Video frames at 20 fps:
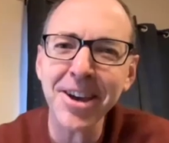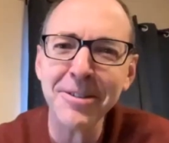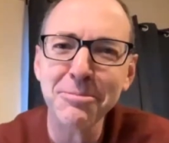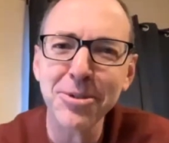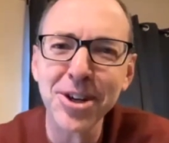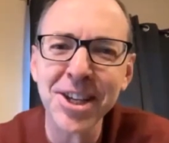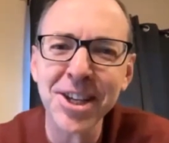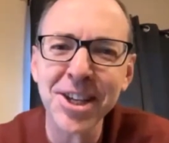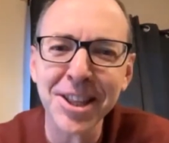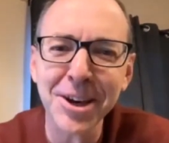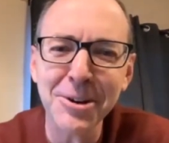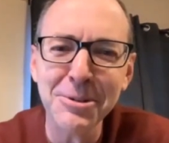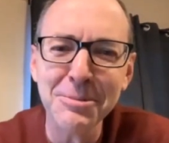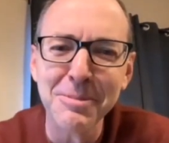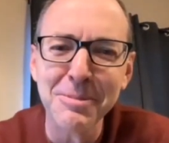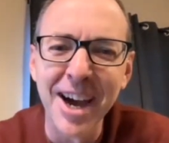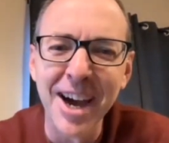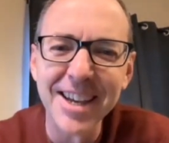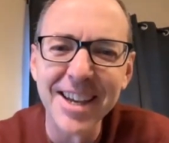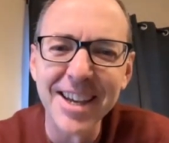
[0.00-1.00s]
have pretty low
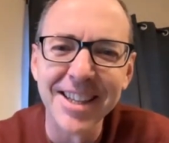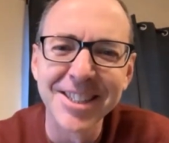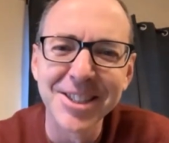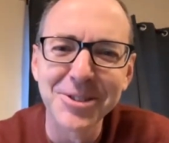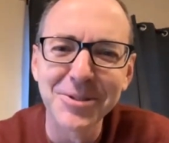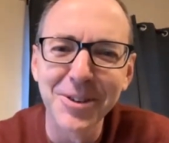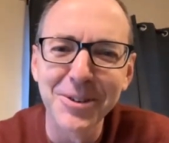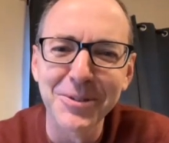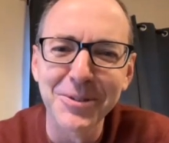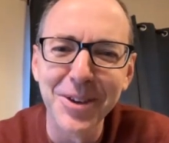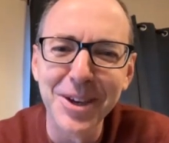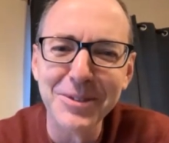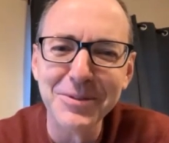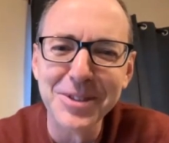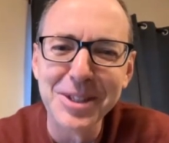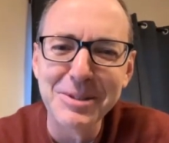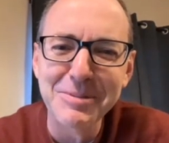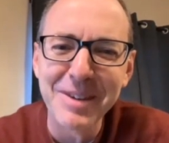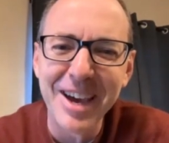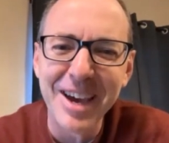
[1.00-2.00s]
mileage for
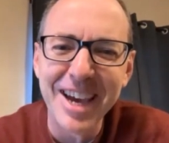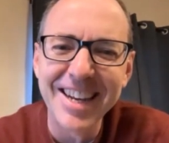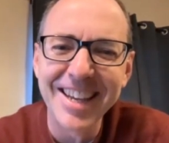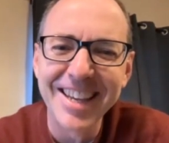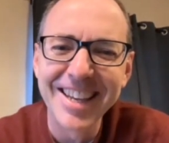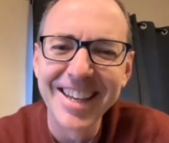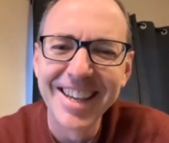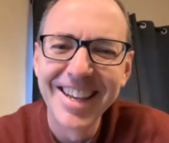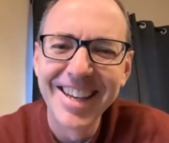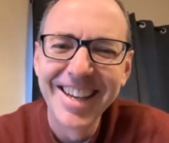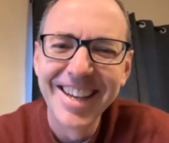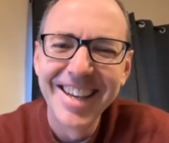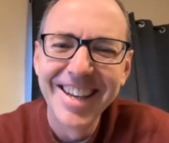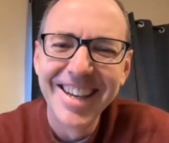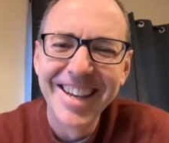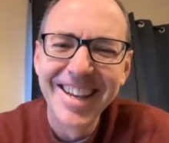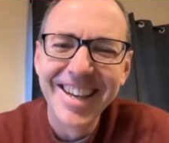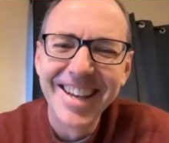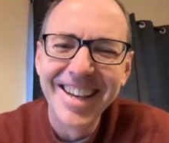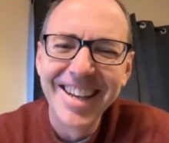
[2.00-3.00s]
fifty, man. Uh,